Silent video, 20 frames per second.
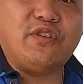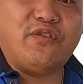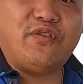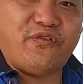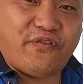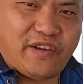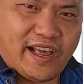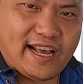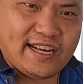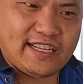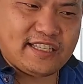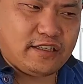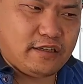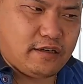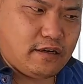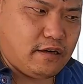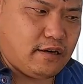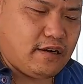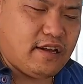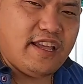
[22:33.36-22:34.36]
it's
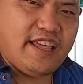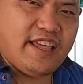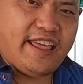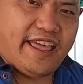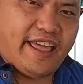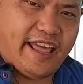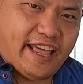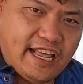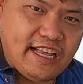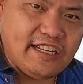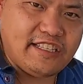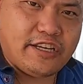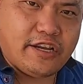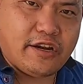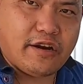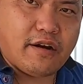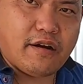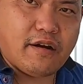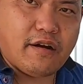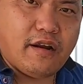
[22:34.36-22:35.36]
faster,
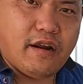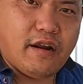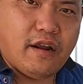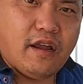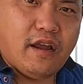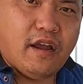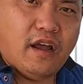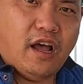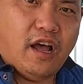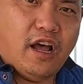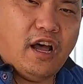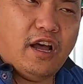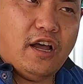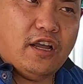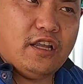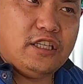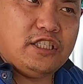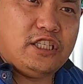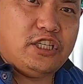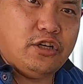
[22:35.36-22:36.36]
easier
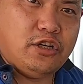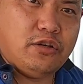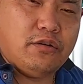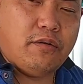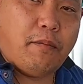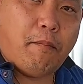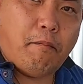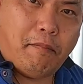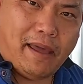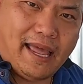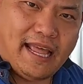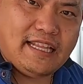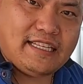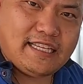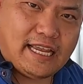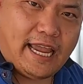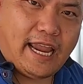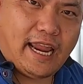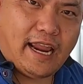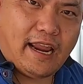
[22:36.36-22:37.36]
to
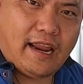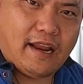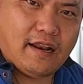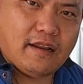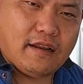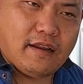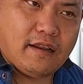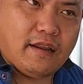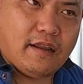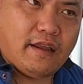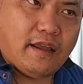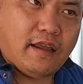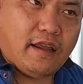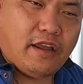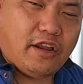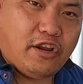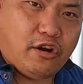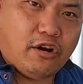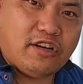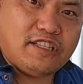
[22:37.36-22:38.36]
maintain
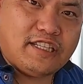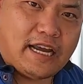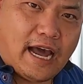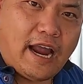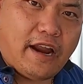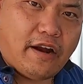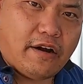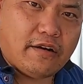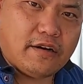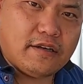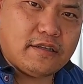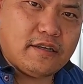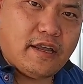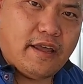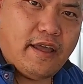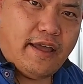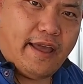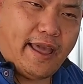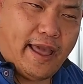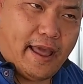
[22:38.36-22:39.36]
your tires
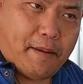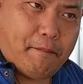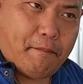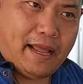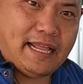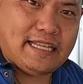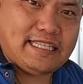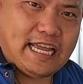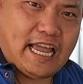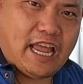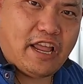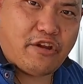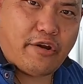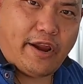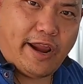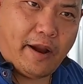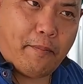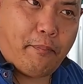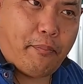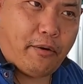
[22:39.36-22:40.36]
and maintain
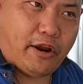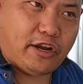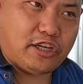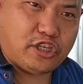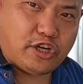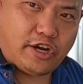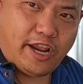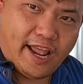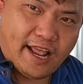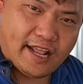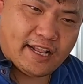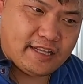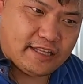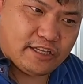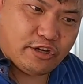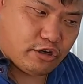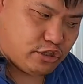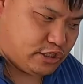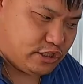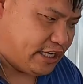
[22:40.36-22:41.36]
your air pressure
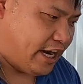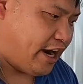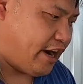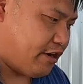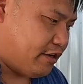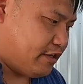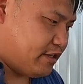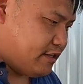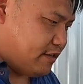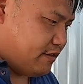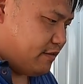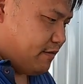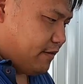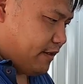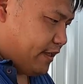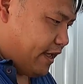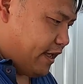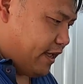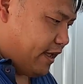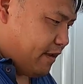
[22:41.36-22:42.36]
in your tires,
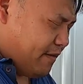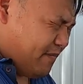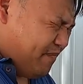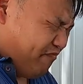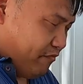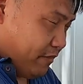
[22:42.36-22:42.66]
okay?